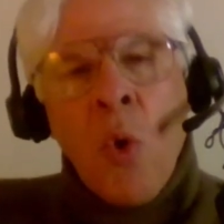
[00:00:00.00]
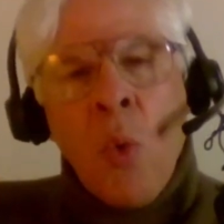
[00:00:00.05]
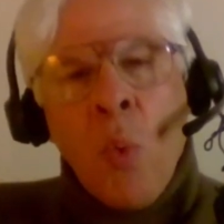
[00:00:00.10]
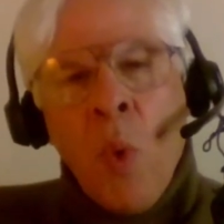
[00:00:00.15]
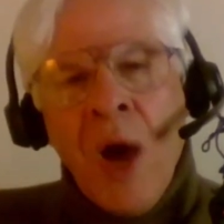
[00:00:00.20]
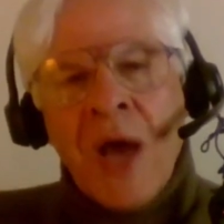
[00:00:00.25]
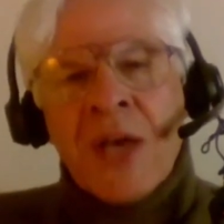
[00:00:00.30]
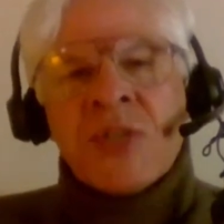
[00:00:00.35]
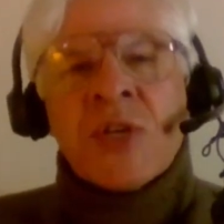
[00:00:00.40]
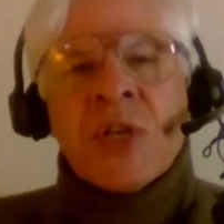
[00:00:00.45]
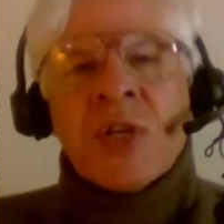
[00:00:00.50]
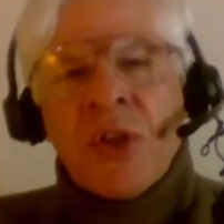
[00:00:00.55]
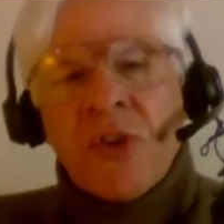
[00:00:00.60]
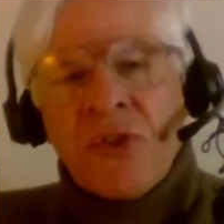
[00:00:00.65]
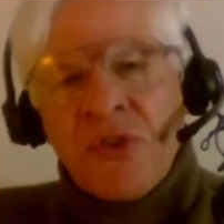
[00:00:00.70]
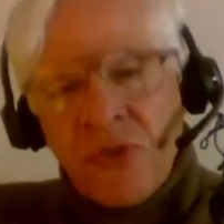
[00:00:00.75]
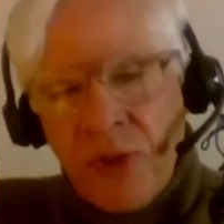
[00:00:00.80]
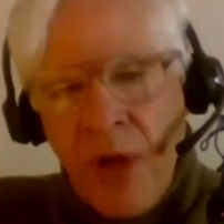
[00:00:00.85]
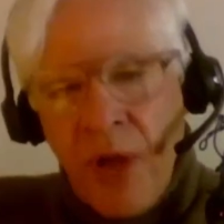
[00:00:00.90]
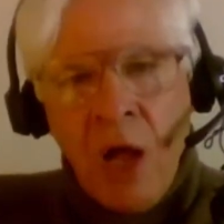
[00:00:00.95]
Why is it
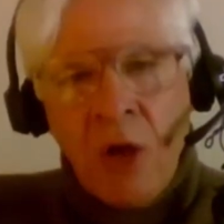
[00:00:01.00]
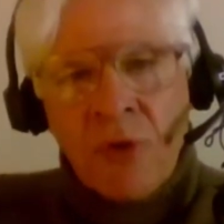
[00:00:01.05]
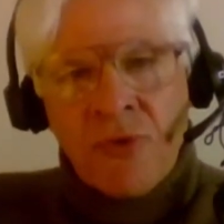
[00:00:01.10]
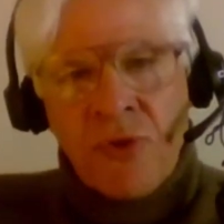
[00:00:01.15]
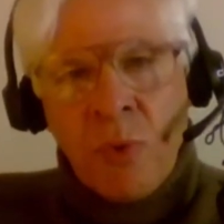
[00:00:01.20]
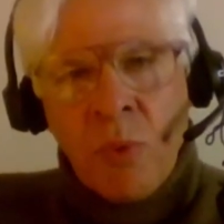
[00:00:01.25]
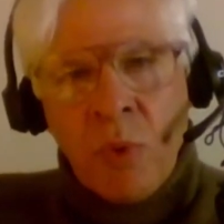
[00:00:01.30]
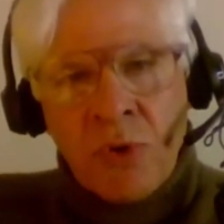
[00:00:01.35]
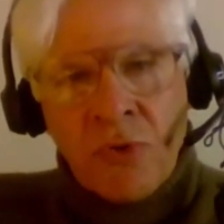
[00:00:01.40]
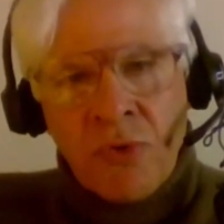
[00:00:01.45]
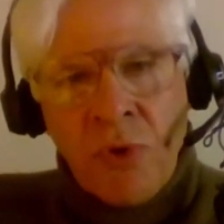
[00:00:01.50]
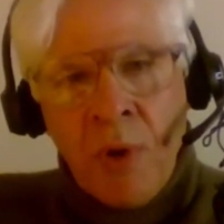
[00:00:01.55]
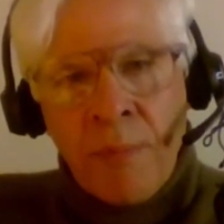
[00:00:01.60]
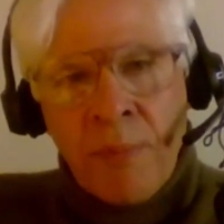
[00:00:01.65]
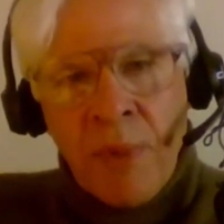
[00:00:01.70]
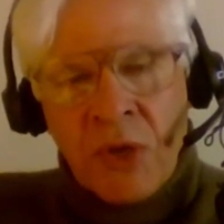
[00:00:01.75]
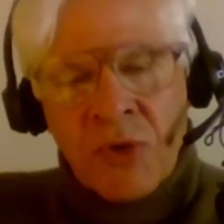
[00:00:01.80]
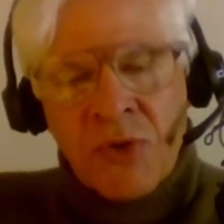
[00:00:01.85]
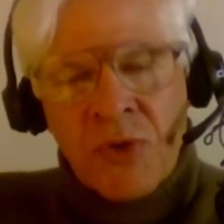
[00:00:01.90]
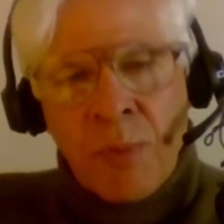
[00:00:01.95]
nostalgia when
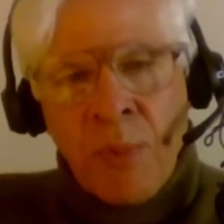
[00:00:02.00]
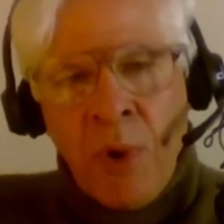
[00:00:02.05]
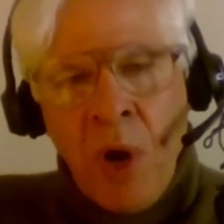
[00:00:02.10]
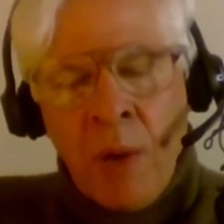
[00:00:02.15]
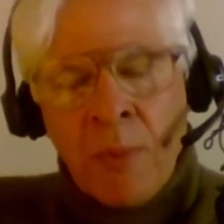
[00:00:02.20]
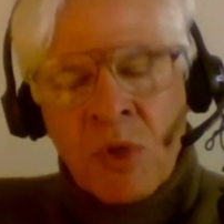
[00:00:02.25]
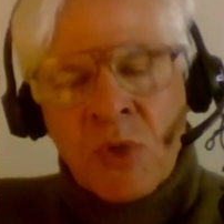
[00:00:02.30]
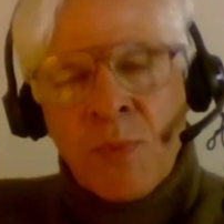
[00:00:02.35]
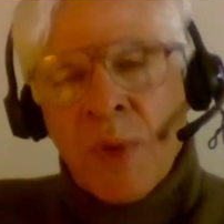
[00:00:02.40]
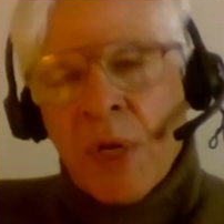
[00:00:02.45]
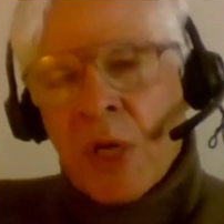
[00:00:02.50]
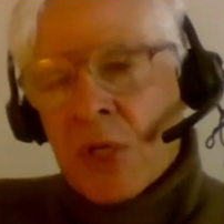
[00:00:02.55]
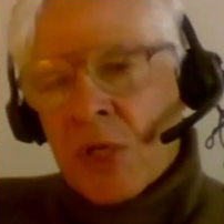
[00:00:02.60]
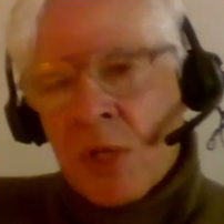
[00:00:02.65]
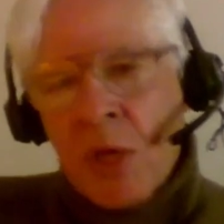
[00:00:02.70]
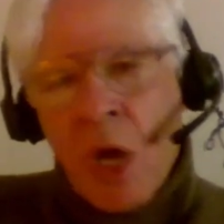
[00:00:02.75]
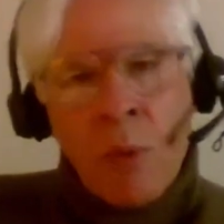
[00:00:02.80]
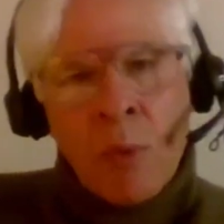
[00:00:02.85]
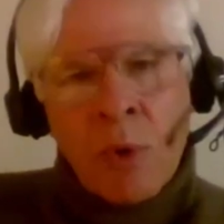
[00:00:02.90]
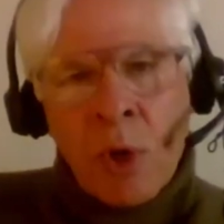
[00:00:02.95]
Trump makes the promise, but
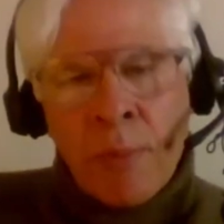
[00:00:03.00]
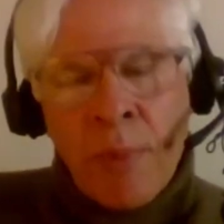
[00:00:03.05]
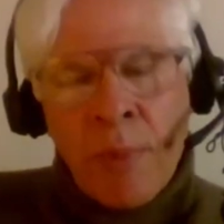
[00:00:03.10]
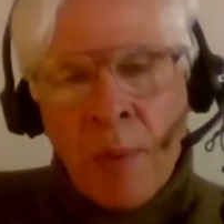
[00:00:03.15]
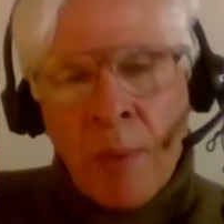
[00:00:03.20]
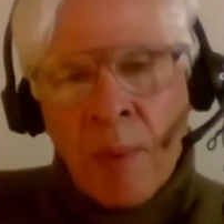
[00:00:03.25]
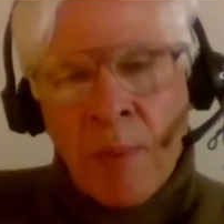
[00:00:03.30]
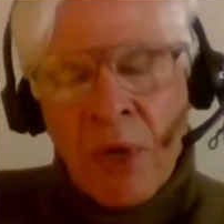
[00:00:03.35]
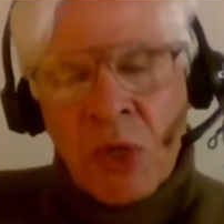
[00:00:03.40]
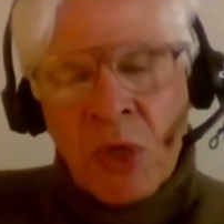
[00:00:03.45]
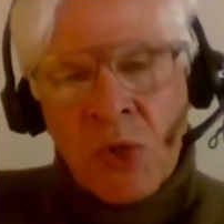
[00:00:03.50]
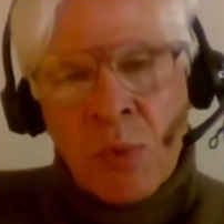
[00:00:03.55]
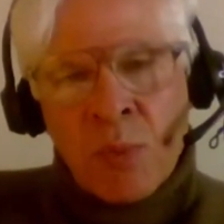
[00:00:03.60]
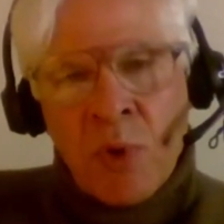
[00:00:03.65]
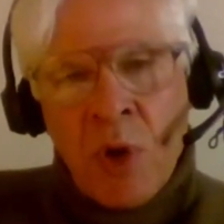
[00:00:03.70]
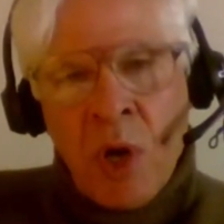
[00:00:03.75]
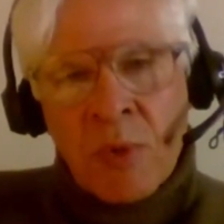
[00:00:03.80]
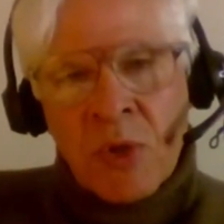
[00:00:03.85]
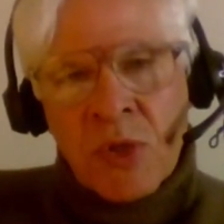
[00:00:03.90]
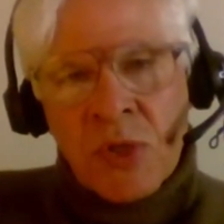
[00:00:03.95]
it's not when Obama makes the
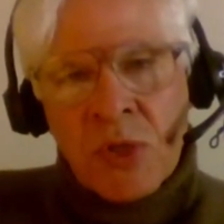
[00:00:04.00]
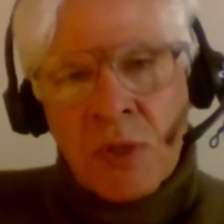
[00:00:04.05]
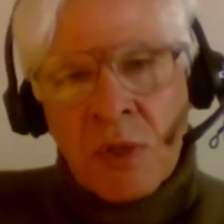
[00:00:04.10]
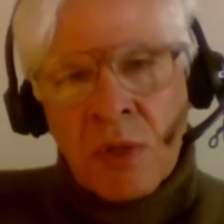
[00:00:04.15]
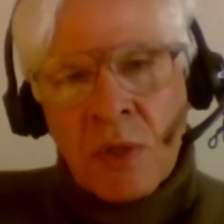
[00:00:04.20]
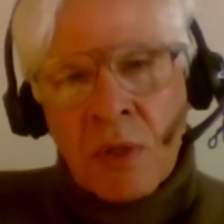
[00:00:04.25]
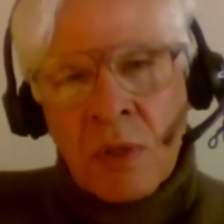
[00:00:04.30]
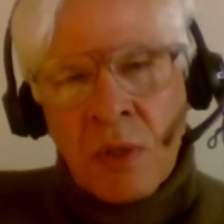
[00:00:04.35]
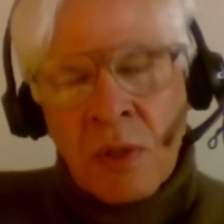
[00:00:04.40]
promise,